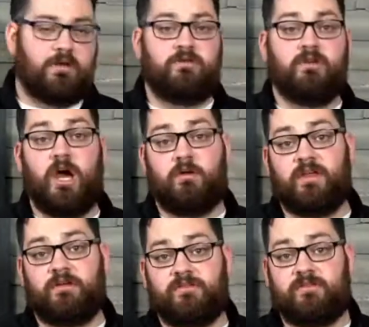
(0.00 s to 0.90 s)
No,
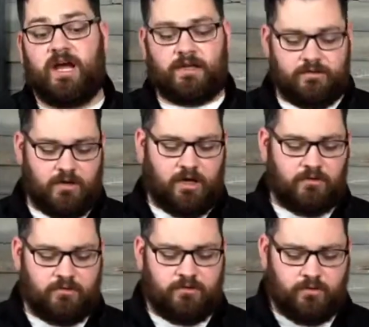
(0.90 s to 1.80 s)
there is not.
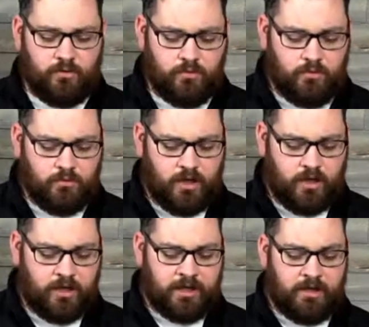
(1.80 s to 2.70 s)
You
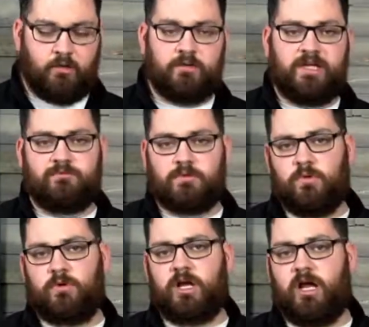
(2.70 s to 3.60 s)
can only hit
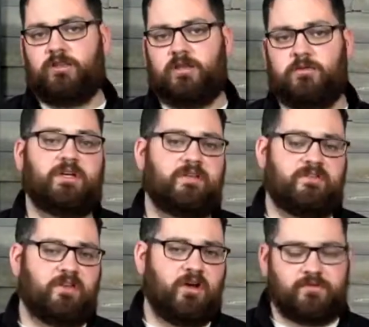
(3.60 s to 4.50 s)
record on the unit
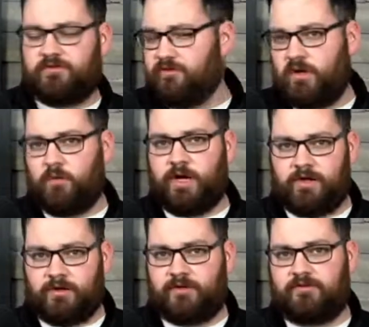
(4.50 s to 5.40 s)
itself. There's no
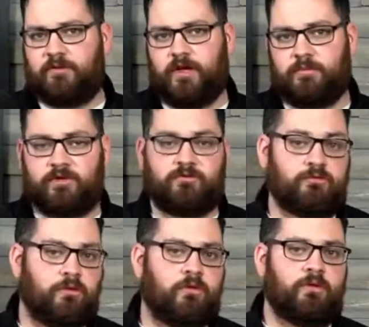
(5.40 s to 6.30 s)
wireless
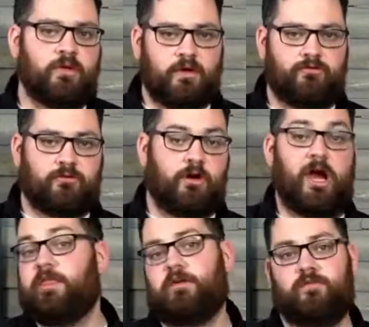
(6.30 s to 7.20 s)
control for
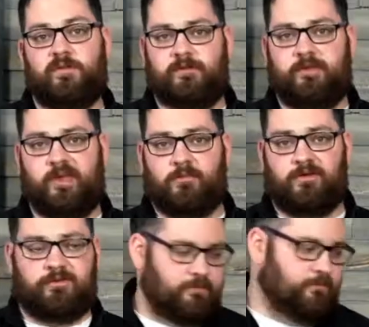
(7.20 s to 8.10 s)
either of these cameras.